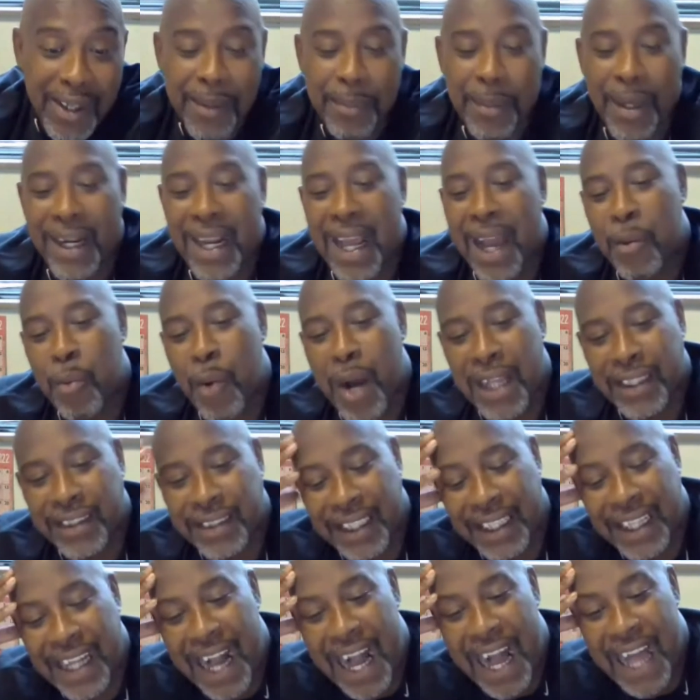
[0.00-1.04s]
But I watch
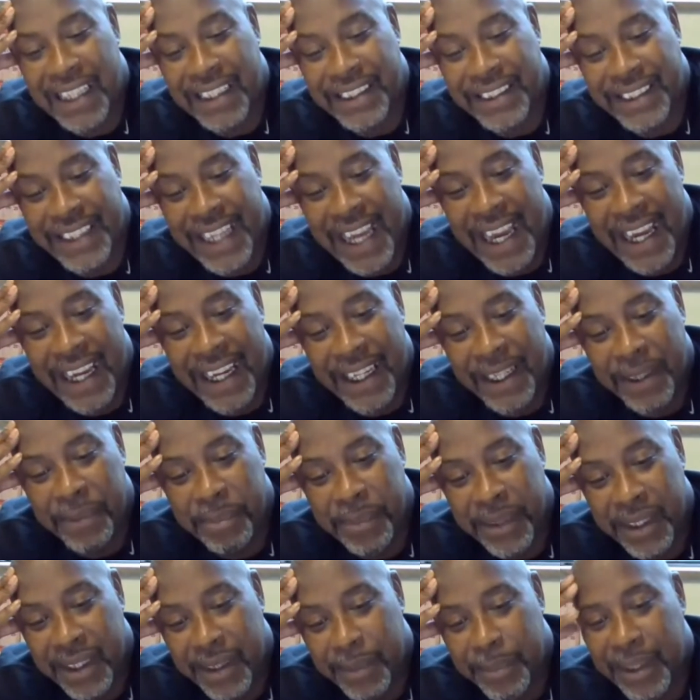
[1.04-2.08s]
the college
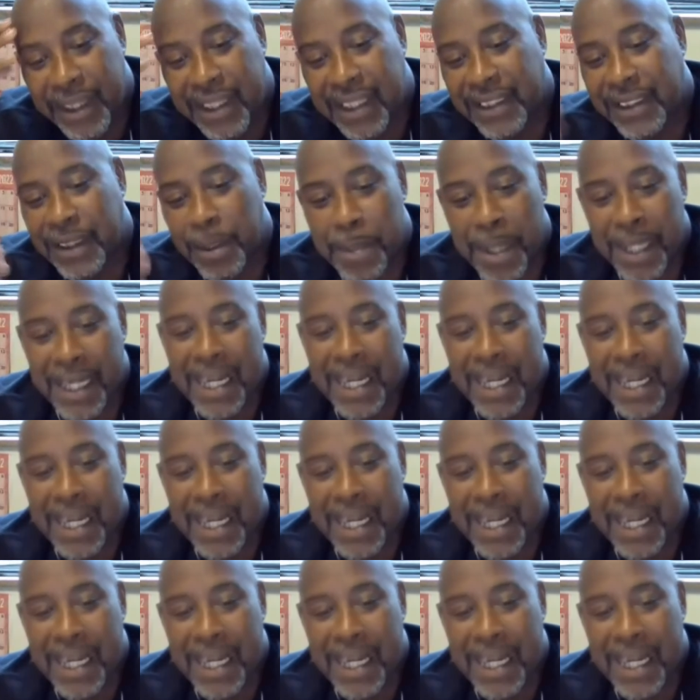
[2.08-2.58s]
game because I'm a